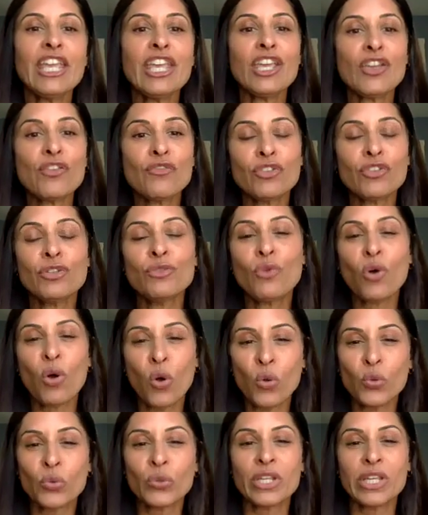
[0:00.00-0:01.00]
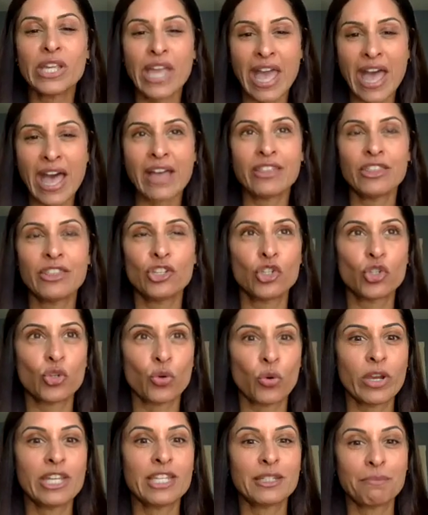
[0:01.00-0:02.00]
if you only had the
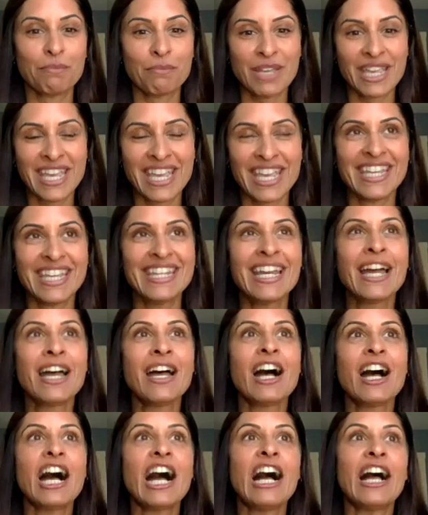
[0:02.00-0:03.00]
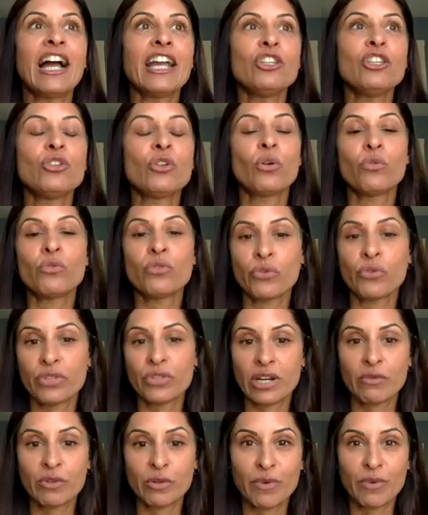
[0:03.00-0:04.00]
joint pain, I don't know
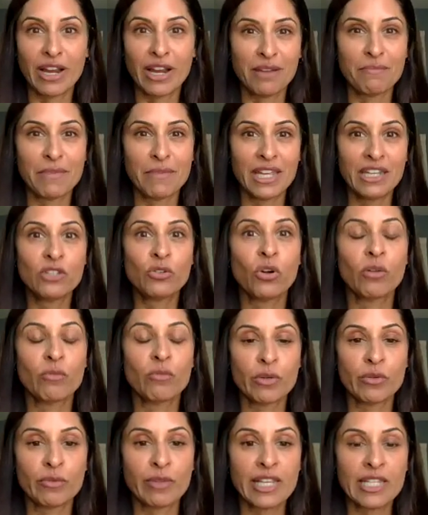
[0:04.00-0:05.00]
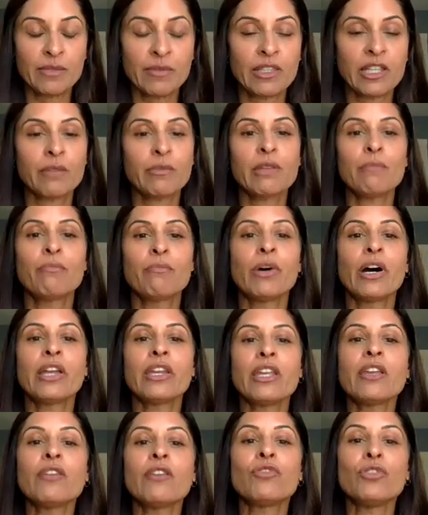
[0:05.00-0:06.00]
that I would recommend hormone replacement therapy.
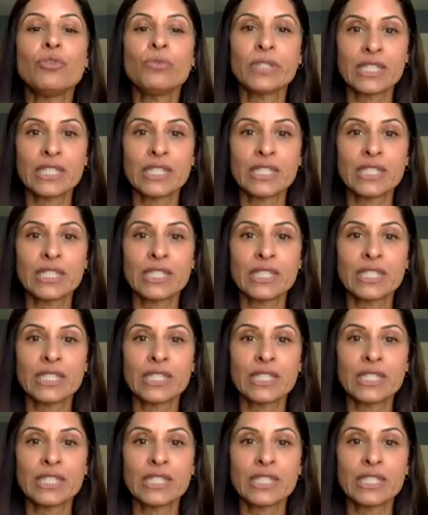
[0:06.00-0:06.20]
But if you